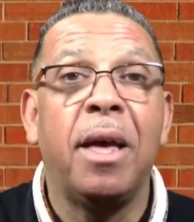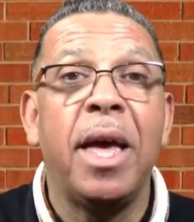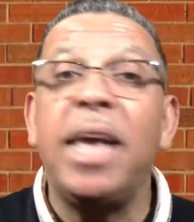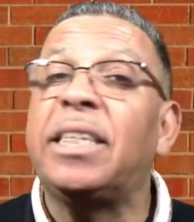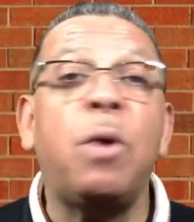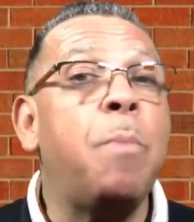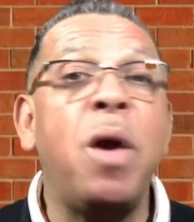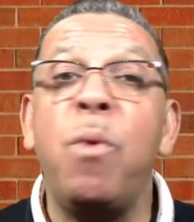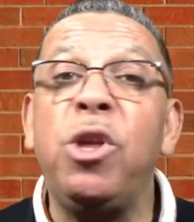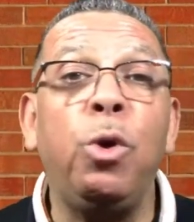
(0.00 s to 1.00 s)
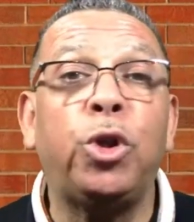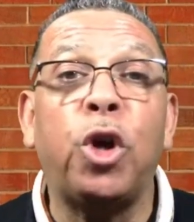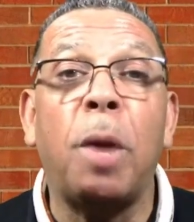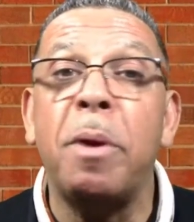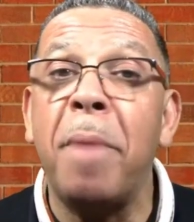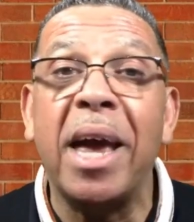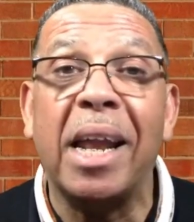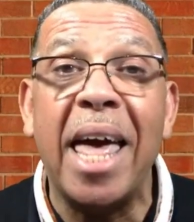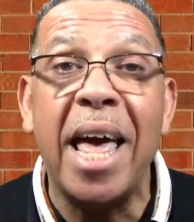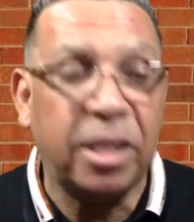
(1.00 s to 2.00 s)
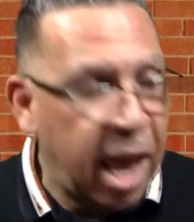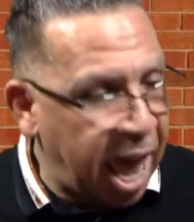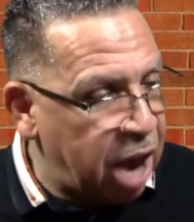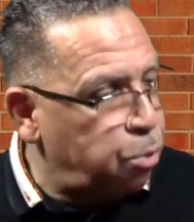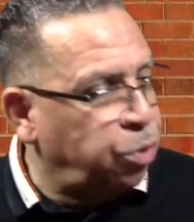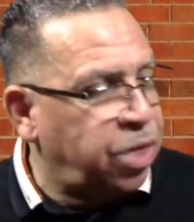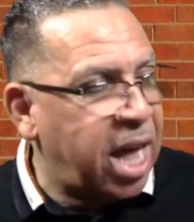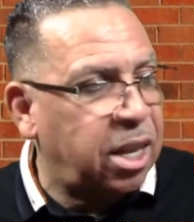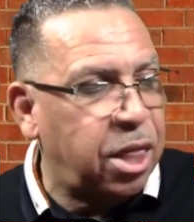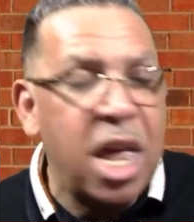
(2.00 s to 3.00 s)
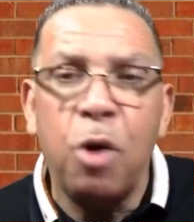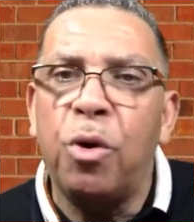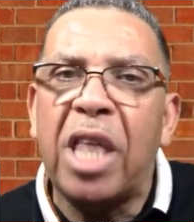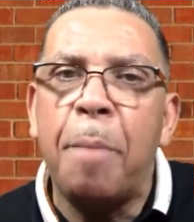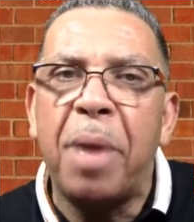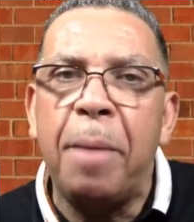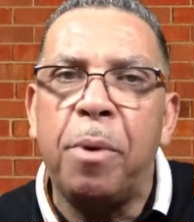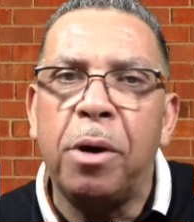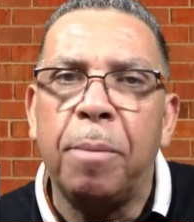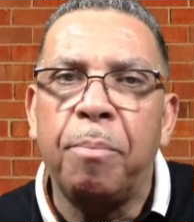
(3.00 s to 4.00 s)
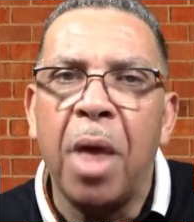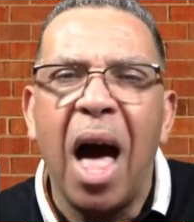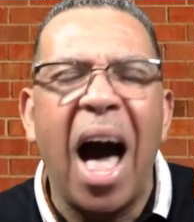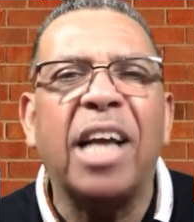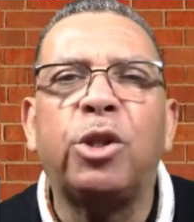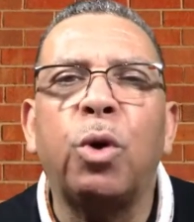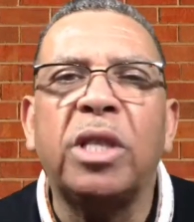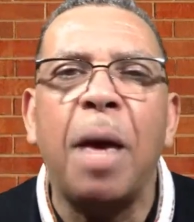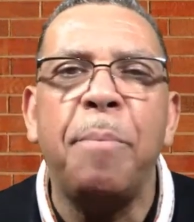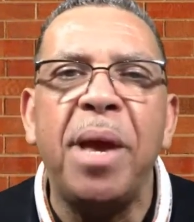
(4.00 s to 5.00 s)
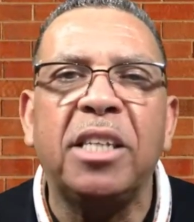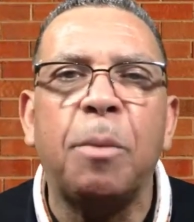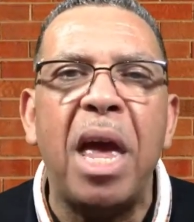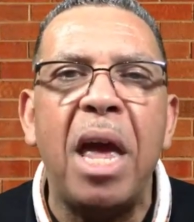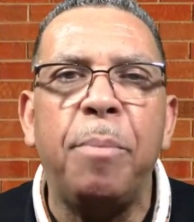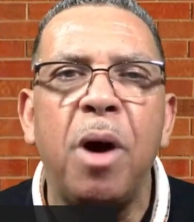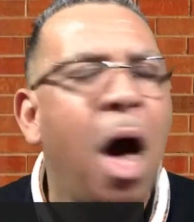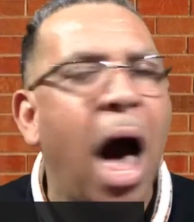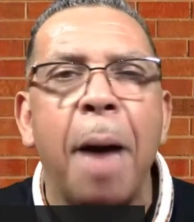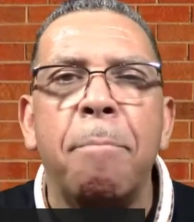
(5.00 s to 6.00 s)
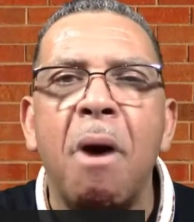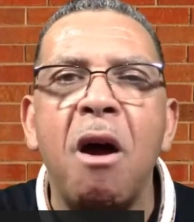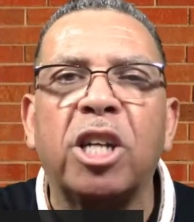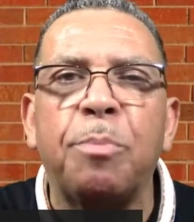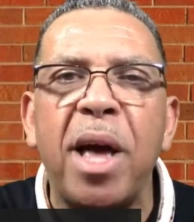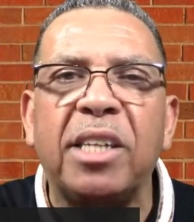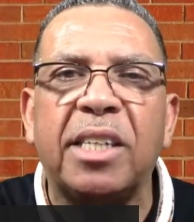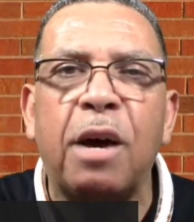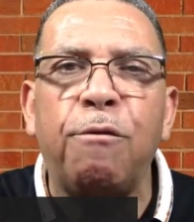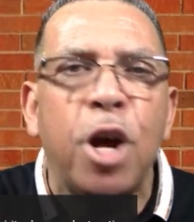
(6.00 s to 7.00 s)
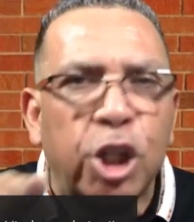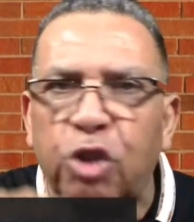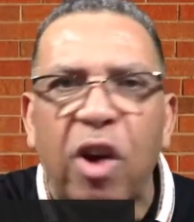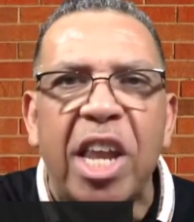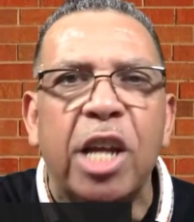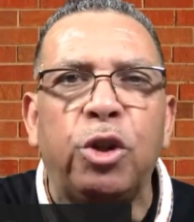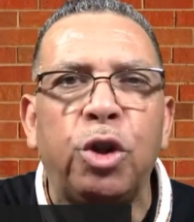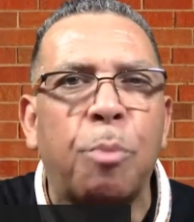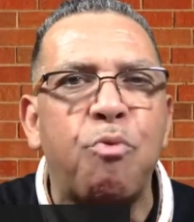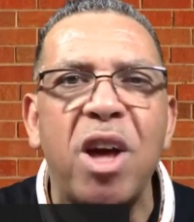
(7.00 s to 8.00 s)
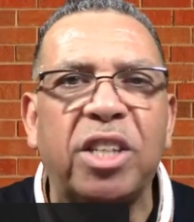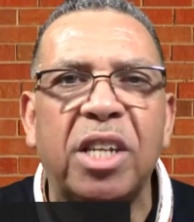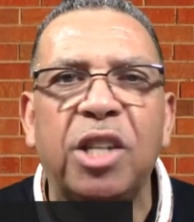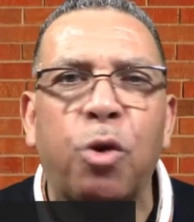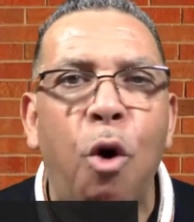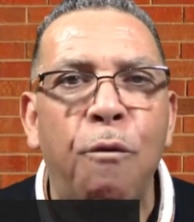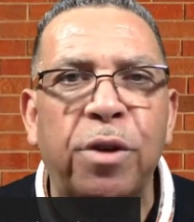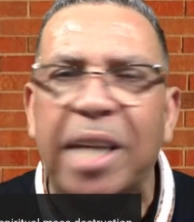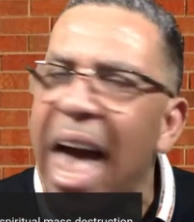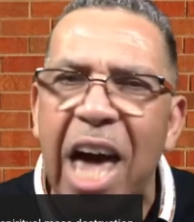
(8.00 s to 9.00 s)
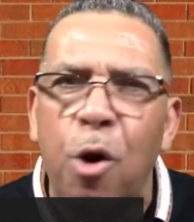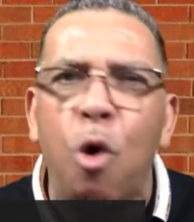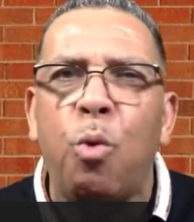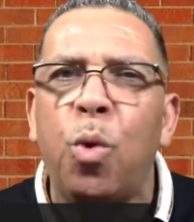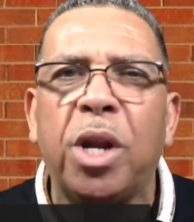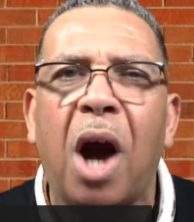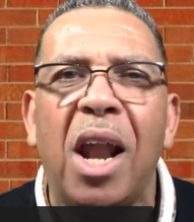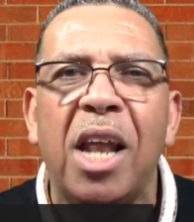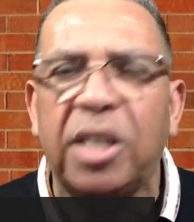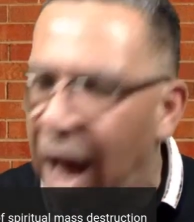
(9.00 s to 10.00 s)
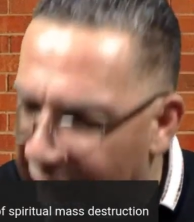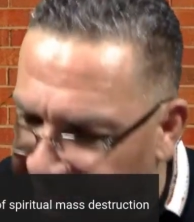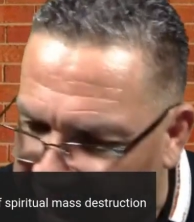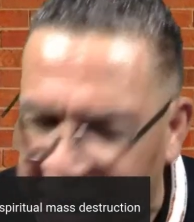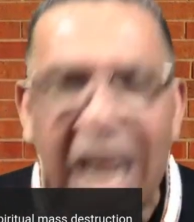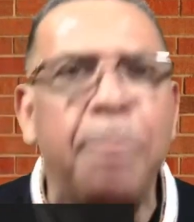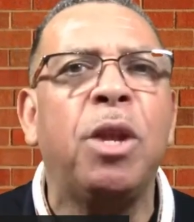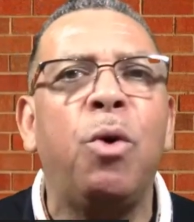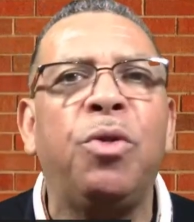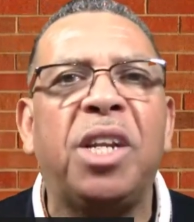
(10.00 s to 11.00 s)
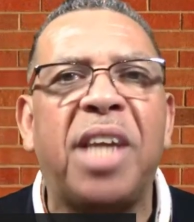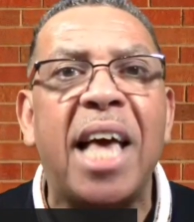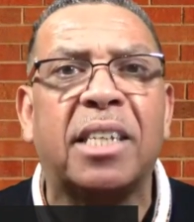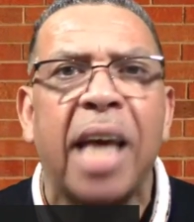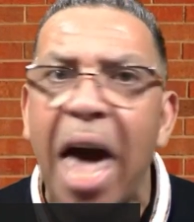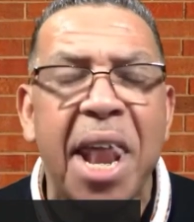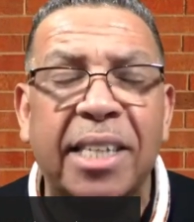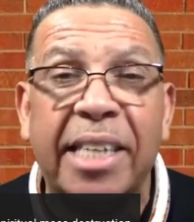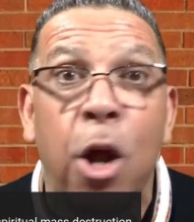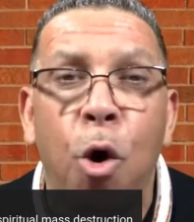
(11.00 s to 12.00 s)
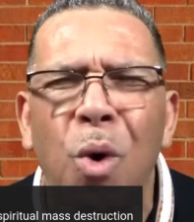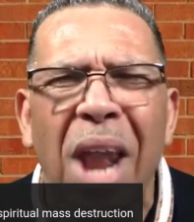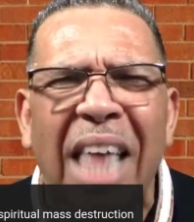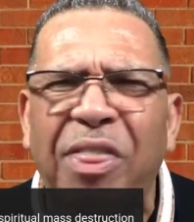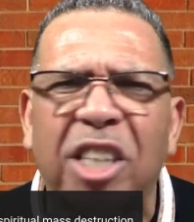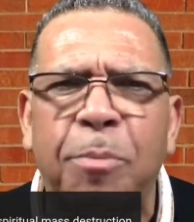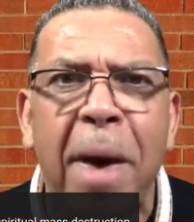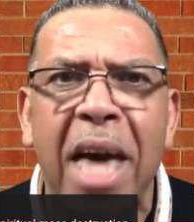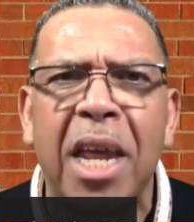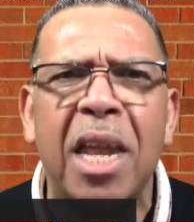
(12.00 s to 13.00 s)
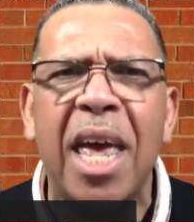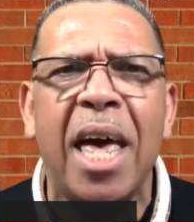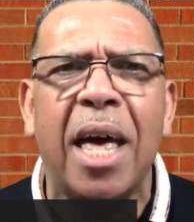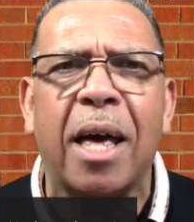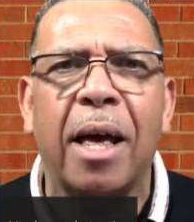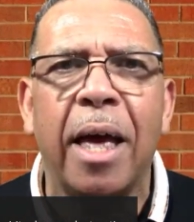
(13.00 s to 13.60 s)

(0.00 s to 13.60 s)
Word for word: He said, Man, when you showed up in my class and wrote that thing on that paper, I took that piece of paper. I marched myself straight into the president's office at Oakwood College. I slammed it on the desk and I said, Who let this man in here?